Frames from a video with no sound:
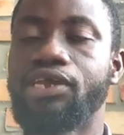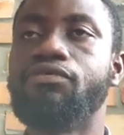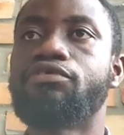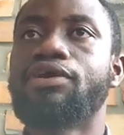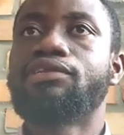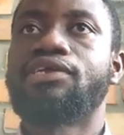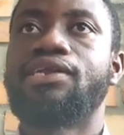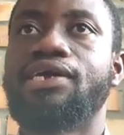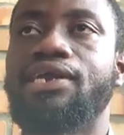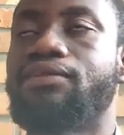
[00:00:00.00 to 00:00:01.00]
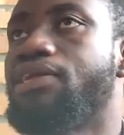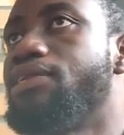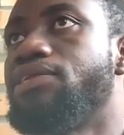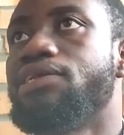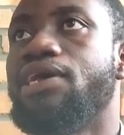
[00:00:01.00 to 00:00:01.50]
he requested that
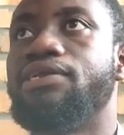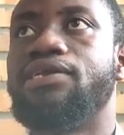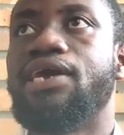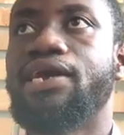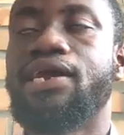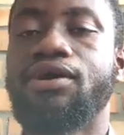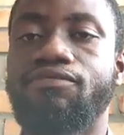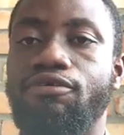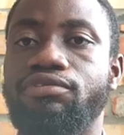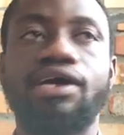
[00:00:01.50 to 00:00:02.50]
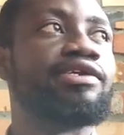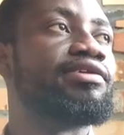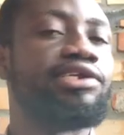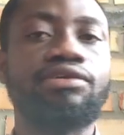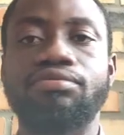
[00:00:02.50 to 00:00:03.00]
Asante and the other of course
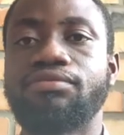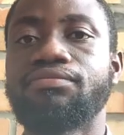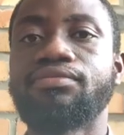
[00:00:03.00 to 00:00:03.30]
southern chiefs